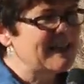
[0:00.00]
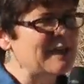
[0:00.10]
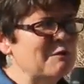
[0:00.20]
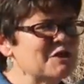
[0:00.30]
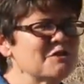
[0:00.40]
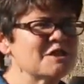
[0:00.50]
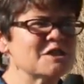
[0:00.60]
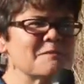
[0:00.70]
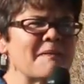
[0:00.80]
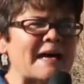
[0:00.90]
And I want you to
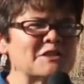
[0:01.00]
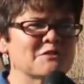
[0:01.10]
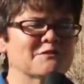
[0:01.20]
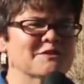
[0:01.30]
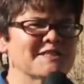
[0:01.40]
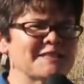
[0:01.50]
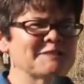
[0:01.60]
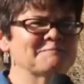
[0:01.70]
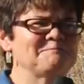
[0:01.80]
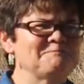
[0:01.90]
just imagine for a
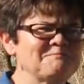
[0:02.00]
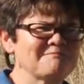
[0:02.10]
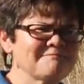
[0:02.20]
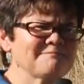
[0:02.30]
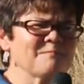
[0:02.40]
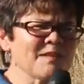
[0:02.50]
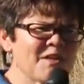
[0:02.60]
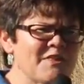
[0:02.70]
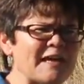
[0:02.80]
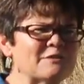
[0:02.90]
second,
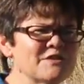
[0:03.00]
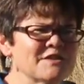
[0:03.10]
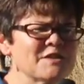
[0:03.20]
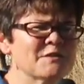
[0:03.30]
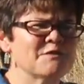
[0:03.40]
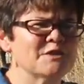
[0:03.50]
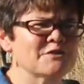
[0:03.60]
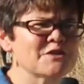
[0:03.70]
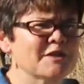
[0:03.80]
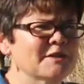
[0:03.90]
thousands of
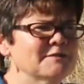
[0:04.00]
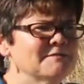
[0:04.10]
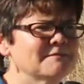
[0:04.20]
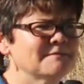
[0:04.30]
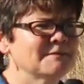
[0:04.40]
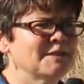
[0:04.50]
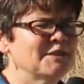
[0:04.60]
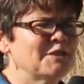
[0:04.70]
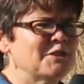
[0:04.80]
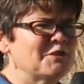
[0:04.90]
years ago,
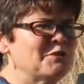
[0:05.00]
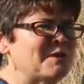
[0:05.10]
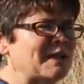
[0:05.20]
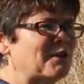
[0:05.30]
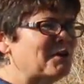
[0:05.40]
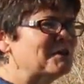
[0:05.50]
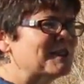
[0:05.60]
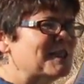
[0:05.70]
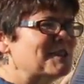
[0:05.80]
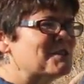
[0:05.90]
you had all
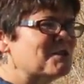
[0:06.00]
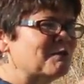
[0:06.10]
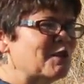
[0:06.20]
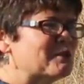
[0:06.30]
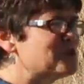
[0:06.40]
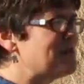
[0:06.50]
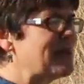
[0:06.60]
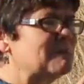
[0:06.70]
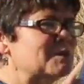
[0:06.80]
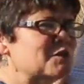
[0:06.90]
kinds of large
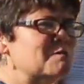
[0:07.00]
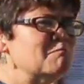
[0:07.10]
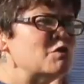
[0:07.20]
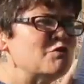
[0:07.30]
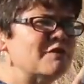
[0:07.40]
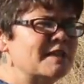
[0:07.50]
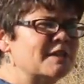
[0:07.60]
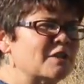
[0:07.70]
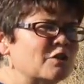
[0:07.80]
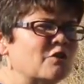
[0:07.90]
mammals
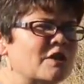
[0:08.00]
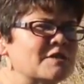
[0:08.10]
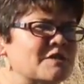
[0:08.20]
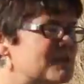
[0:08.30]
moving across